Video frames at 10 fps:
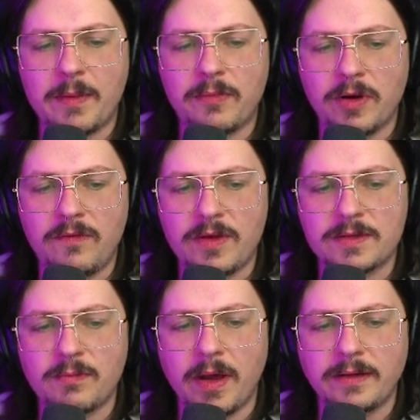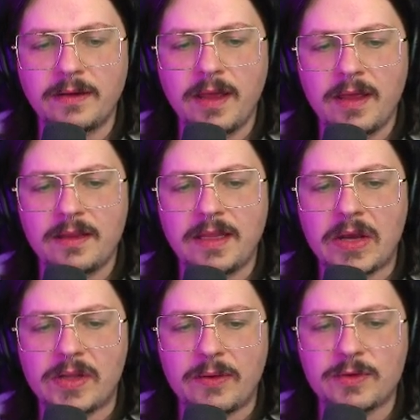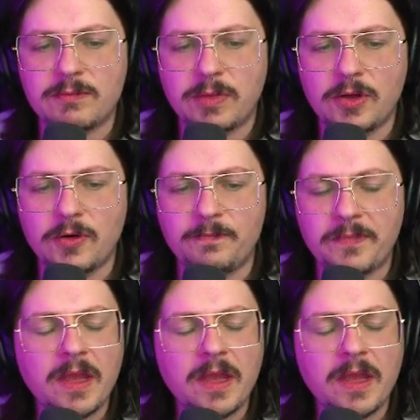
previous button, the outline was blue.